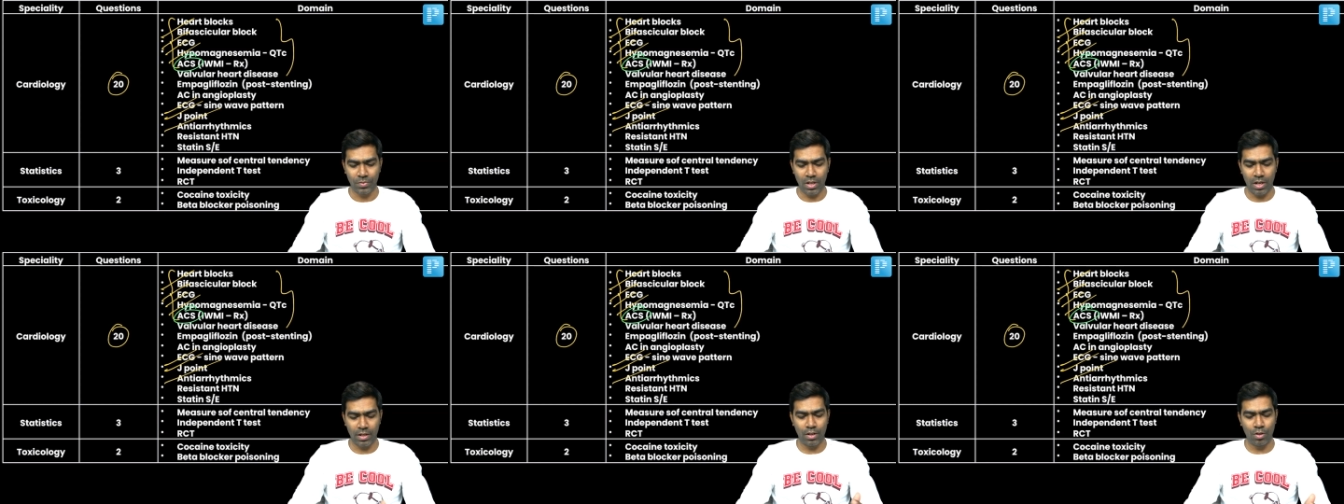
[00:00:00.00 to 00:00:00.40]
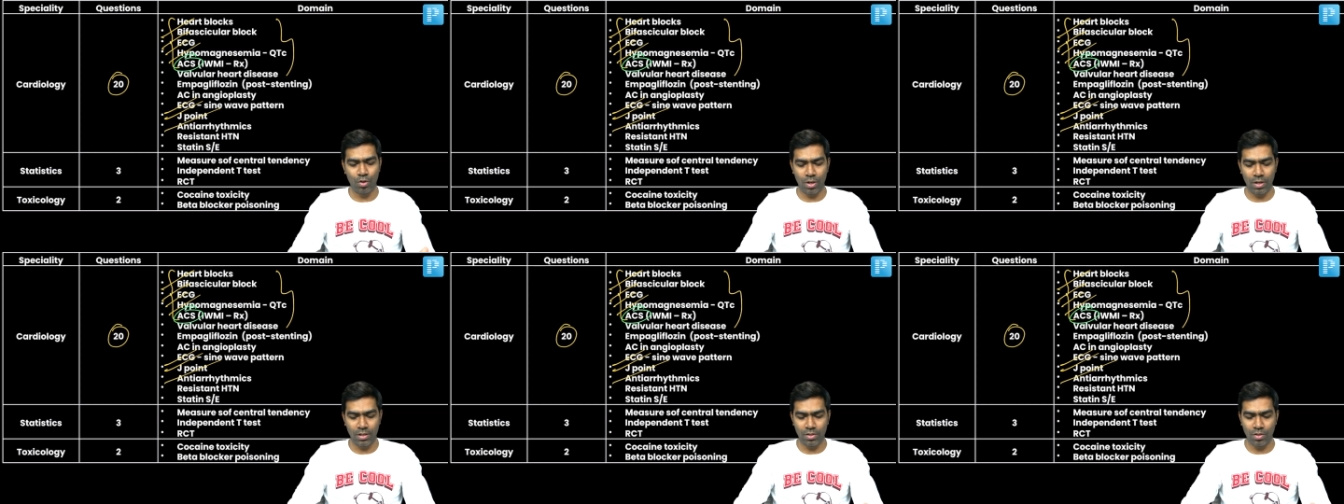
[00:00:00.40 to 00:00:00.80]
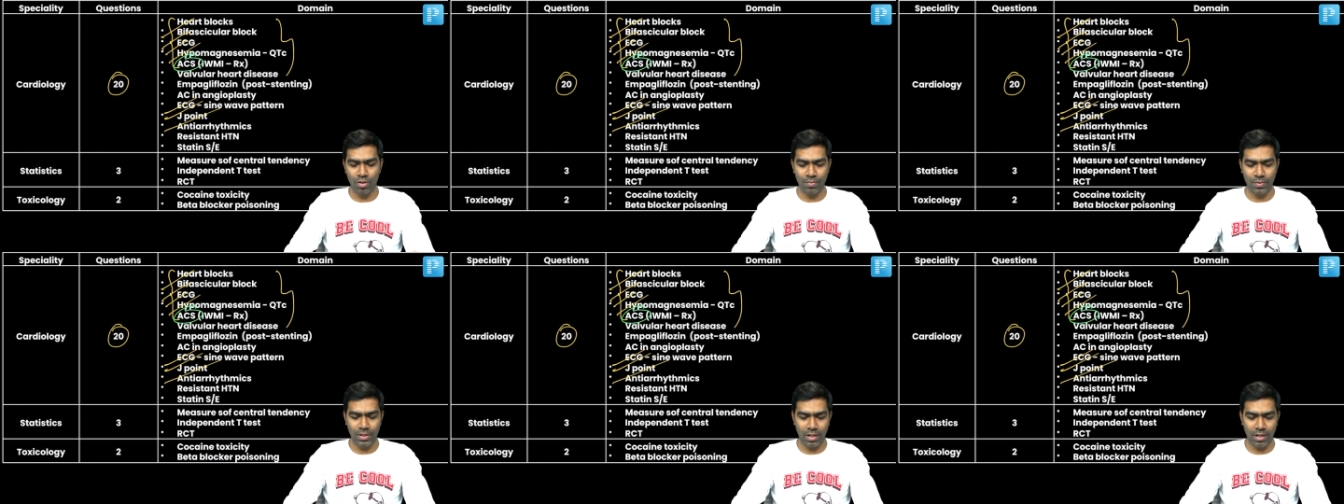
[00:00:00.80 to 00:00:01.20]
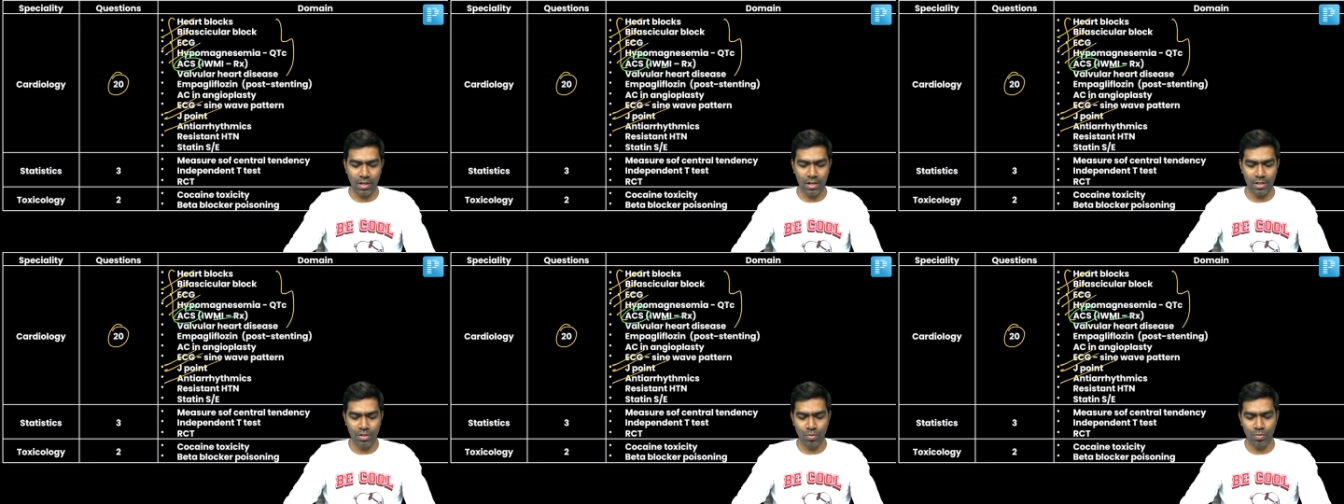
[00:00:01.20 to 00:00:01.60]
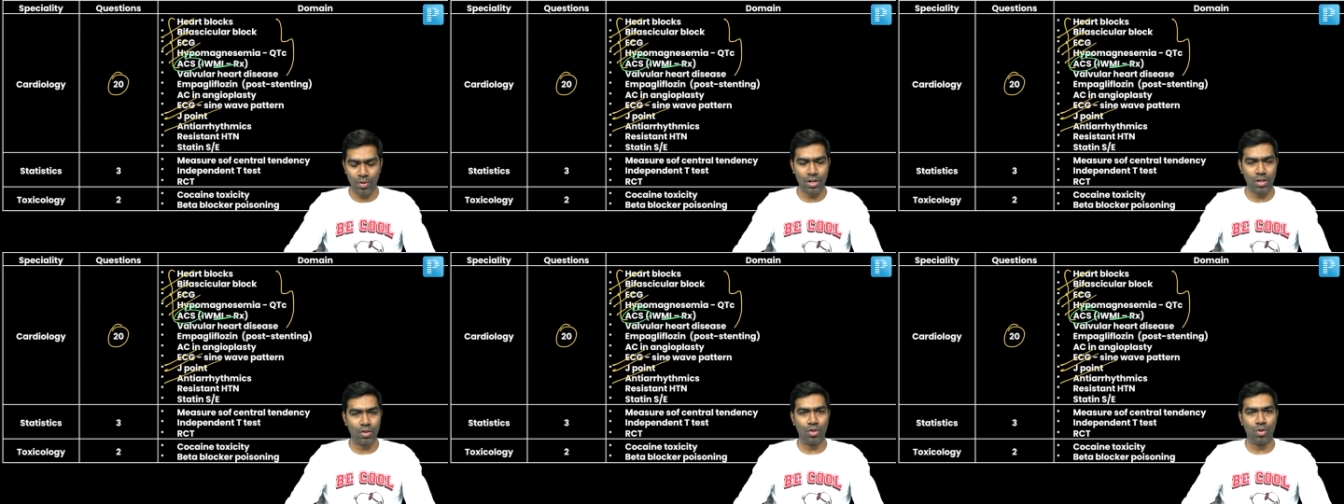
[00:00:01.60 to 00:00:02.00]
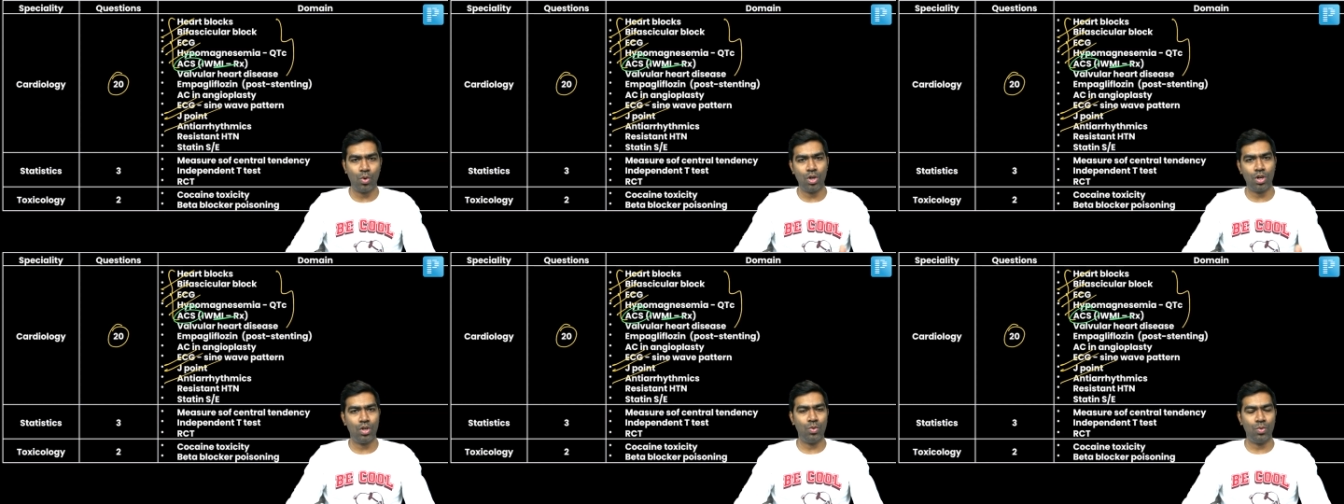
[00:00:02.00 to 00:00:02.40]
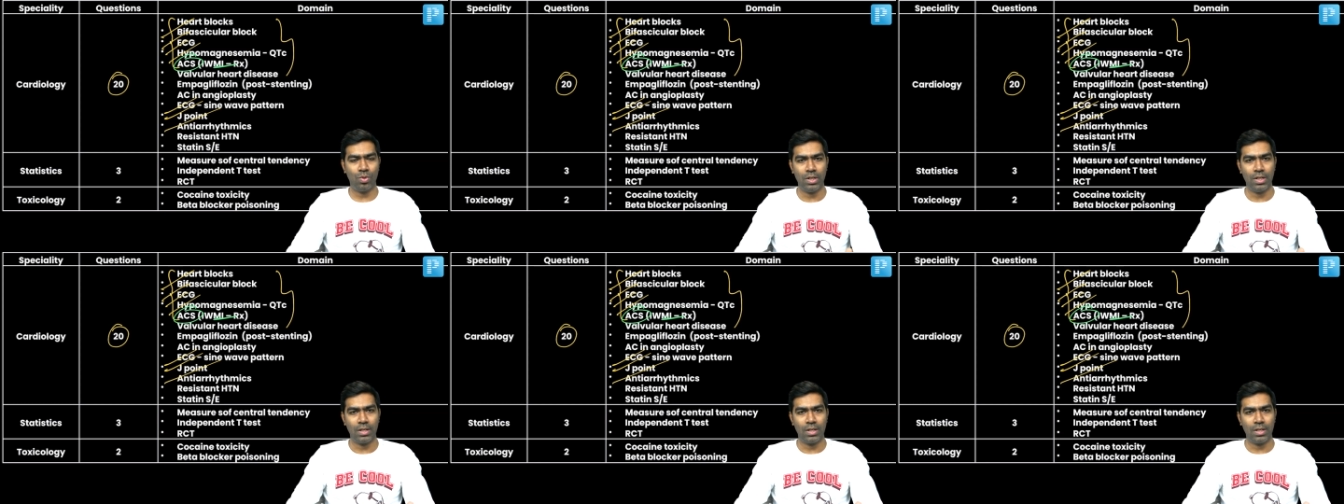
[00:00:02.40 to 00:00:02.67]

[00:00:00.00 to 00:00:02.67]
acute coronary syndrome, with regards to what you don't do,